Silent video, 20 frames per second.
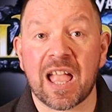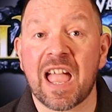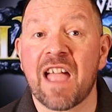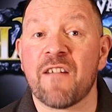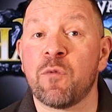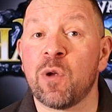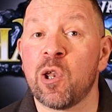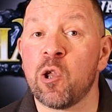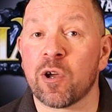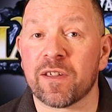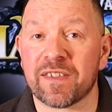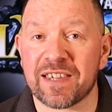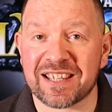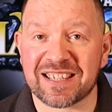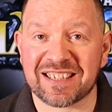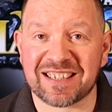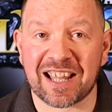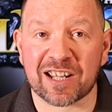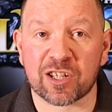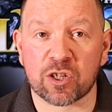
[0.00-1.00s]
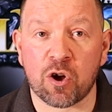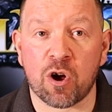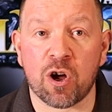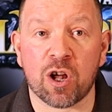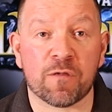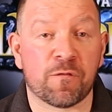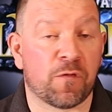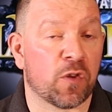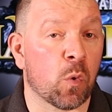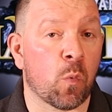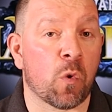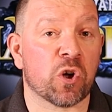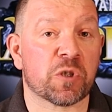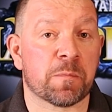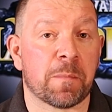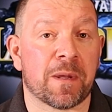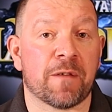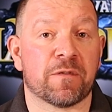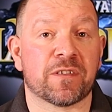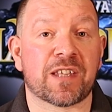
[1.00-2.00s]
If we look at this stat card for the
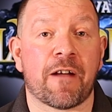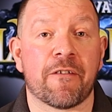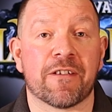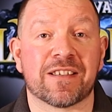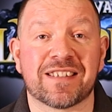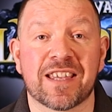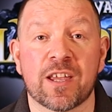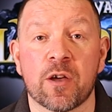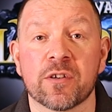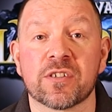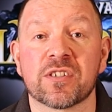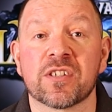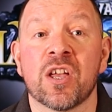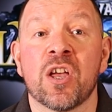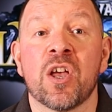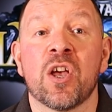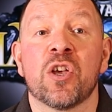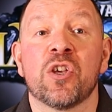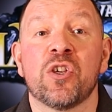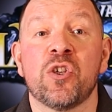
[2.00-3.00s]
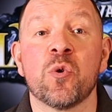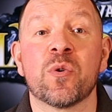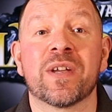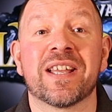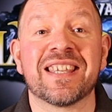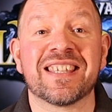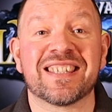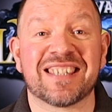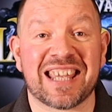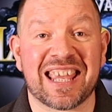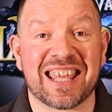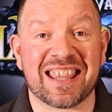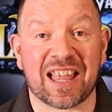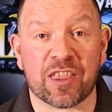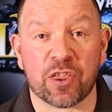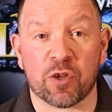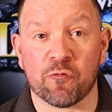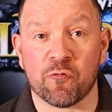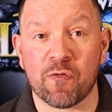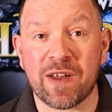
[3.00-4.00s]
Watchmen of Tarasios, you can see
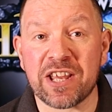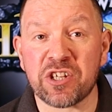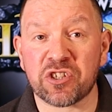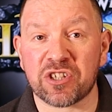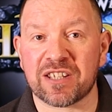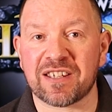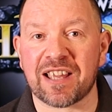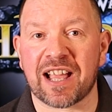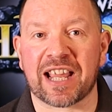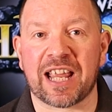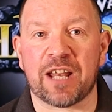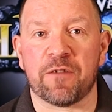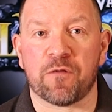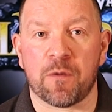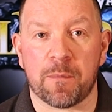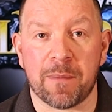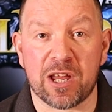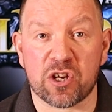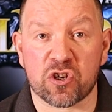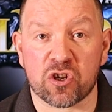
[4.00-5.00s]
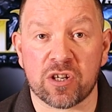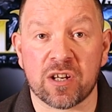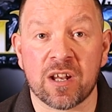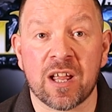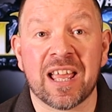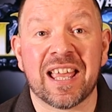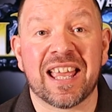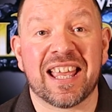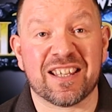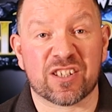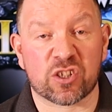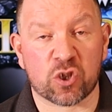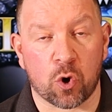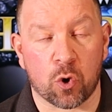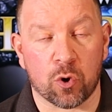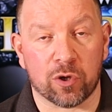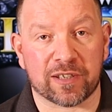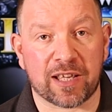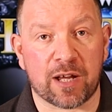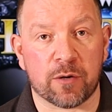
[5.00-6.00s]
that the ranged attack information is
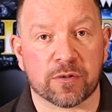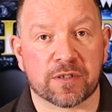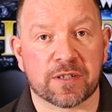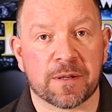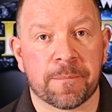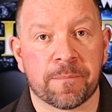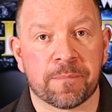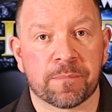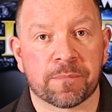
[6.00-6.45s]
called out.